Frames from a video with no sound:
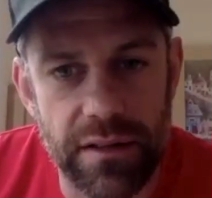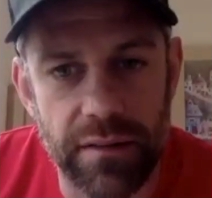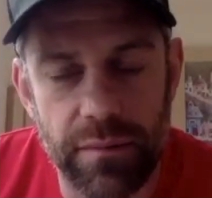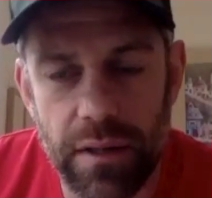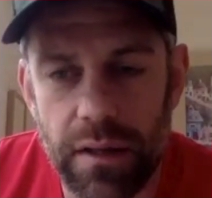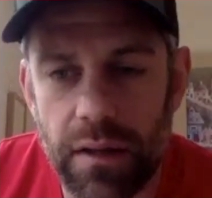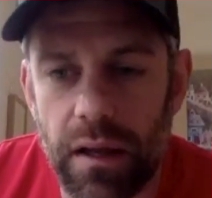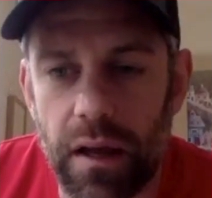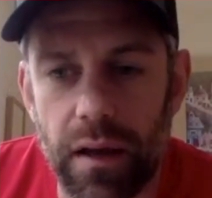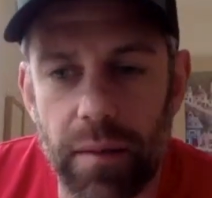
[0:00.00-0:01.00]
yeah, Tim.
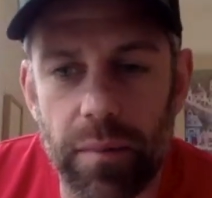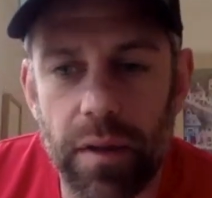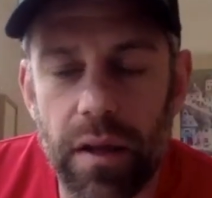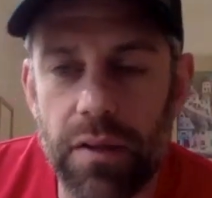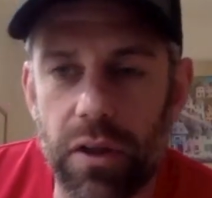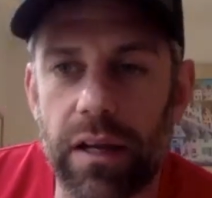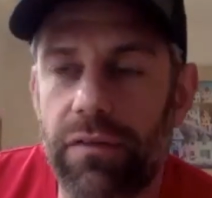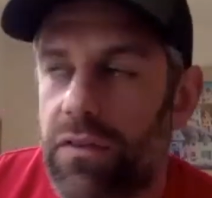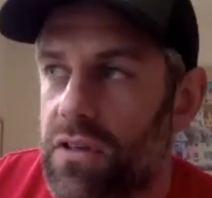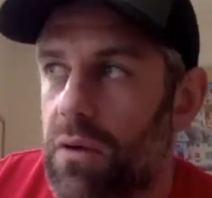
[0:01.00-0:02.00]
Um, that
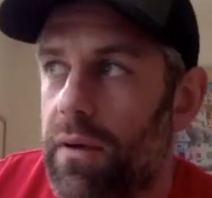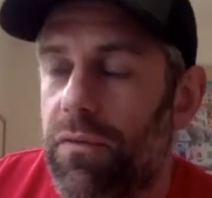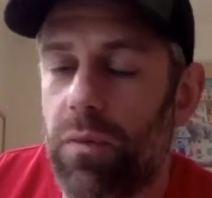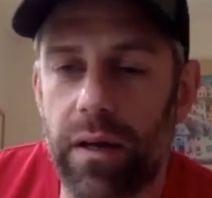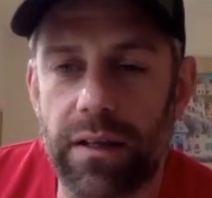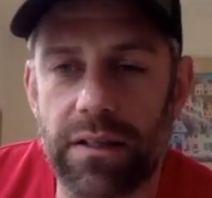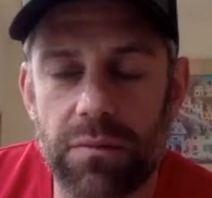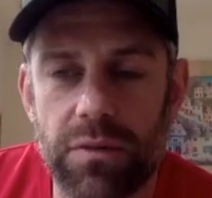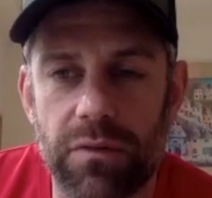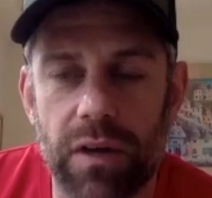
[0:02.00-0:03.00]
if so, if we're in
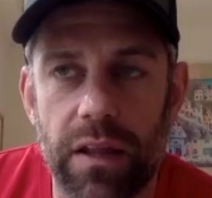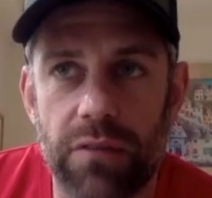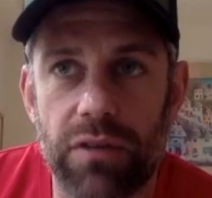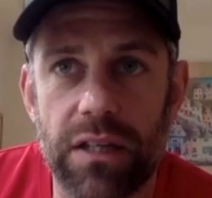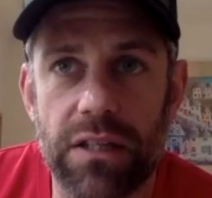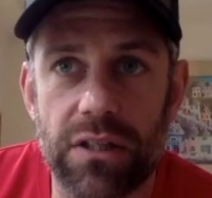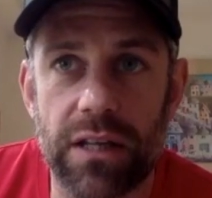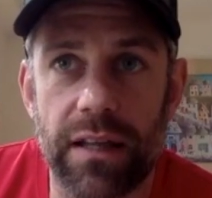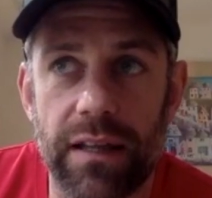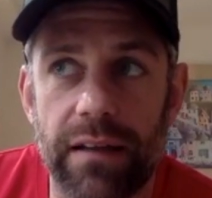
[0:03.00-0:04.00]
terms of like the research
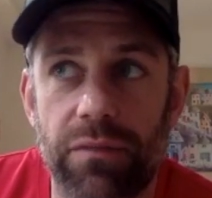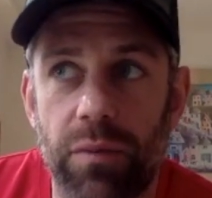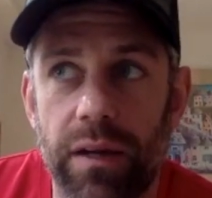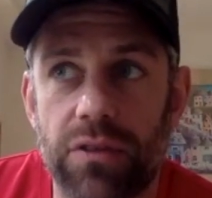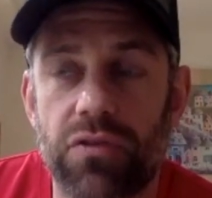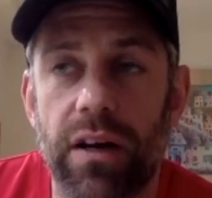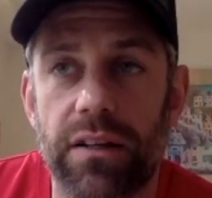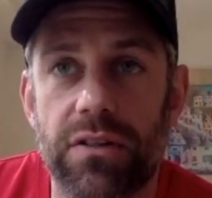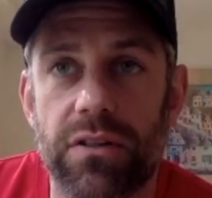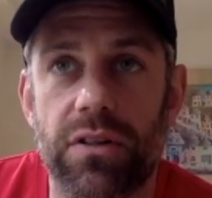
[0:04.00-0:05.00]
out there, if we're
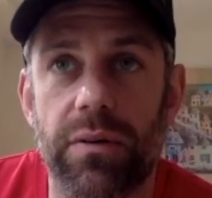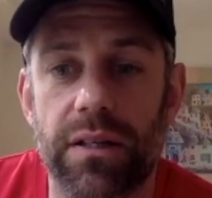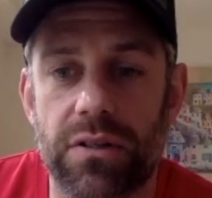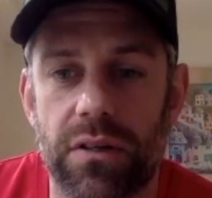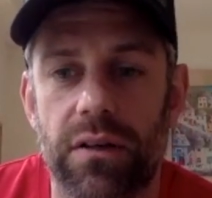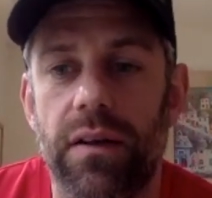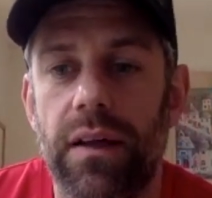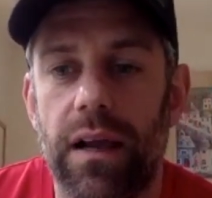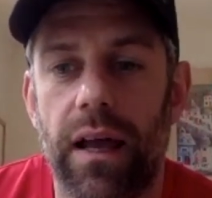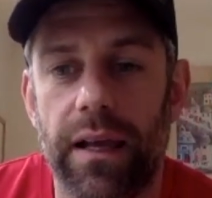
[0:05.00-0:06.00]
trying to do it to
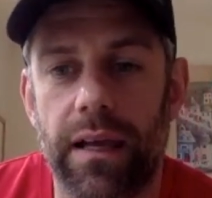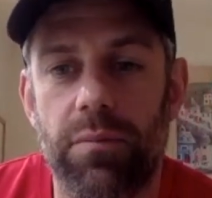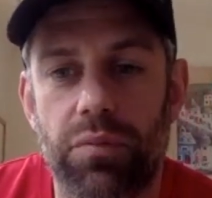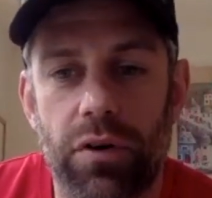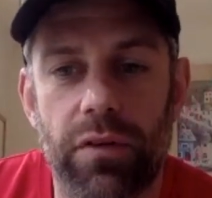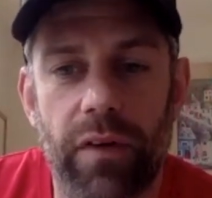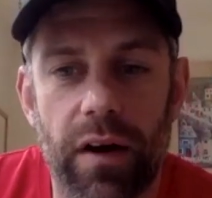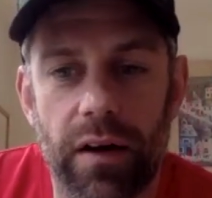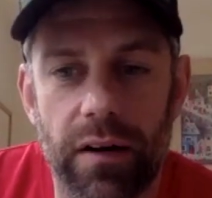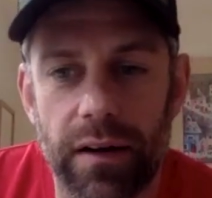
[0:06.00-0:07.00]
like improve
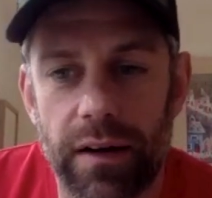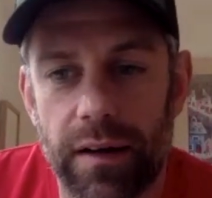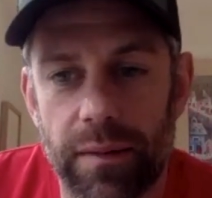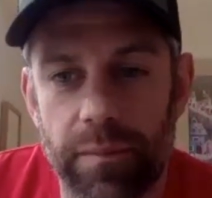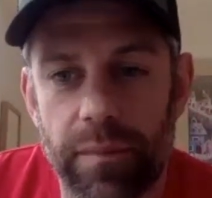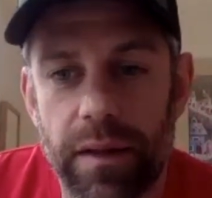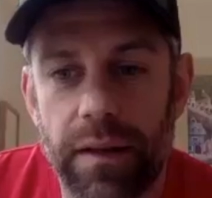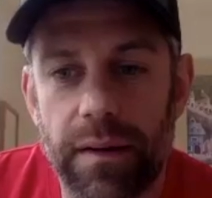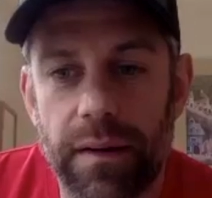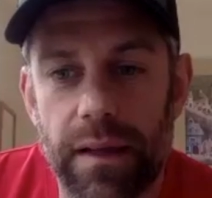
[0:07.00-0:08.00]
our um,
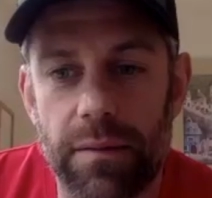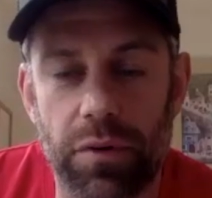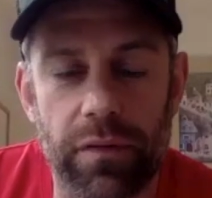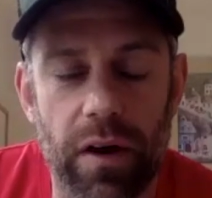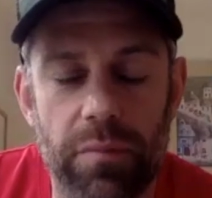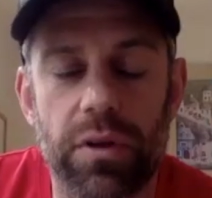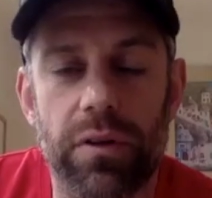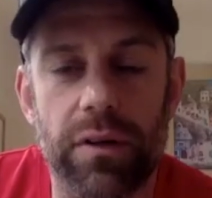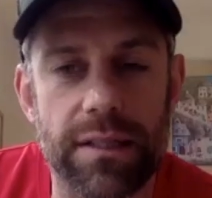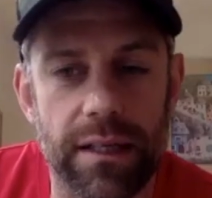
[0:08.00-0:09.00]
improve our
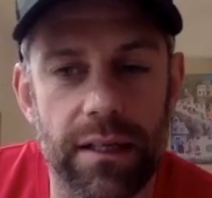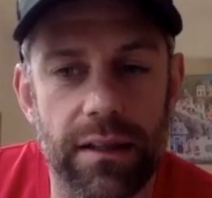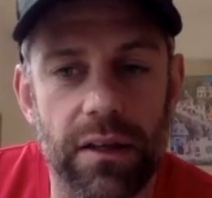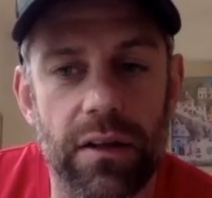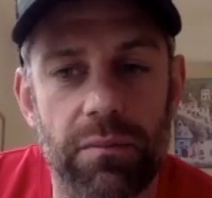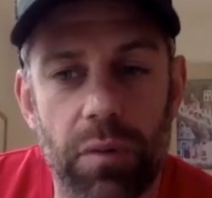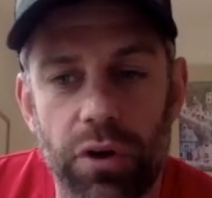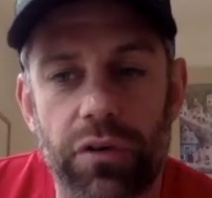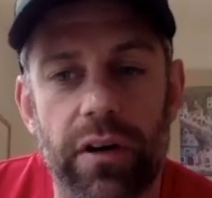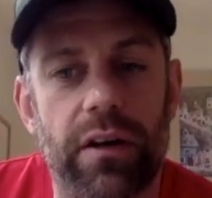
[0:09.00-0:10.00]
immunity, that mm.
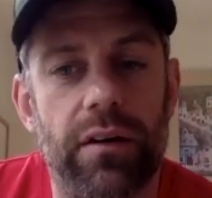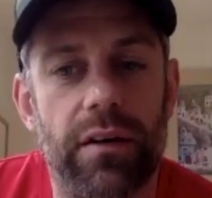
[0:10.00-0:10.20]
moderate